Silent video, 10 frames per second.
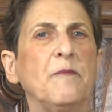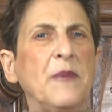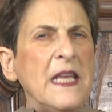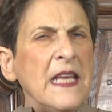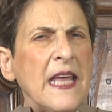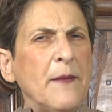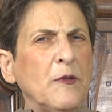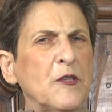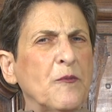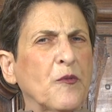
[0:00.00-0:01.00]
Being
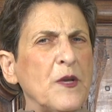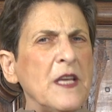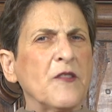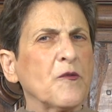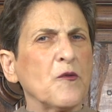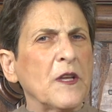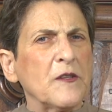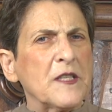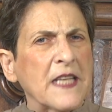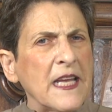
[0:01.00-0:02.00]
able to breathe through
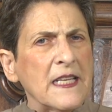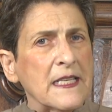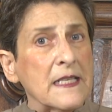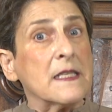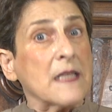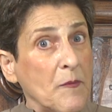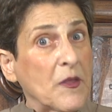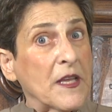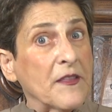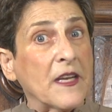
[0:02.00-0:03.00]
their skin is
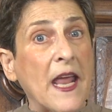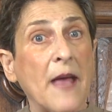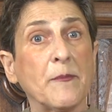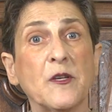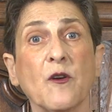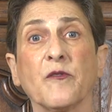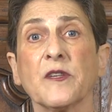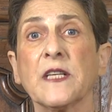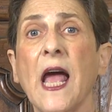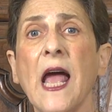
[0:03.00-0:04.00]
something that happened over
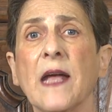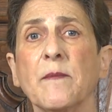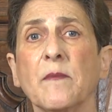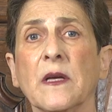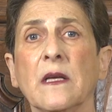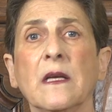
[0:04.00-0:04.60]
time.